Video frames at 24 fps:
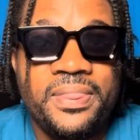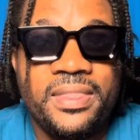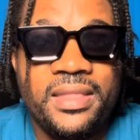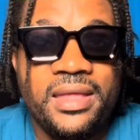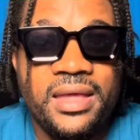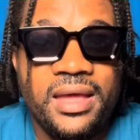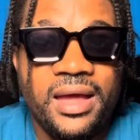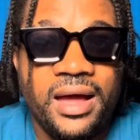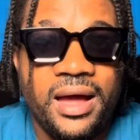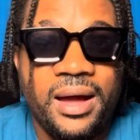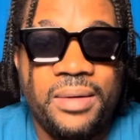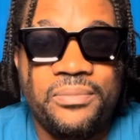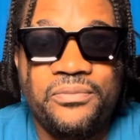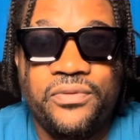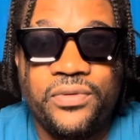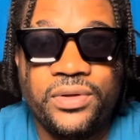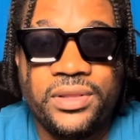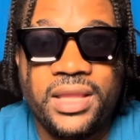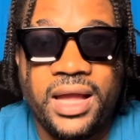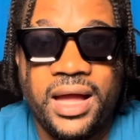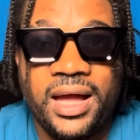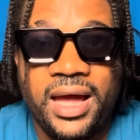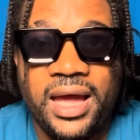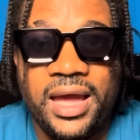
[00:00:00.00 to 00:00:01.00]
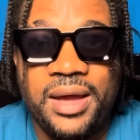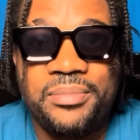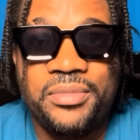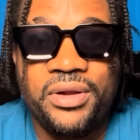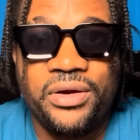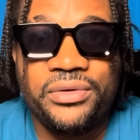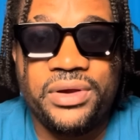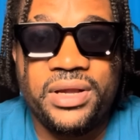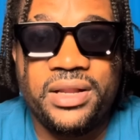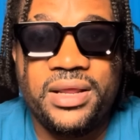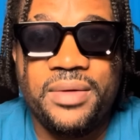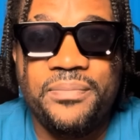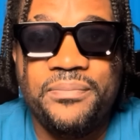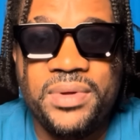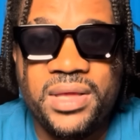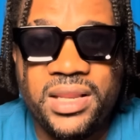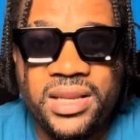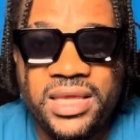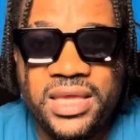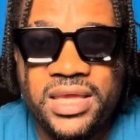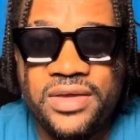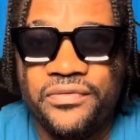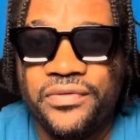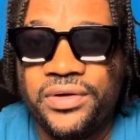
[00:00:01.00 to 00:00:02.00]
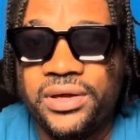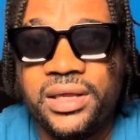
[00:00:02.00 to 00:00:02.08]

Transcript: yeah, Foota hype not really believe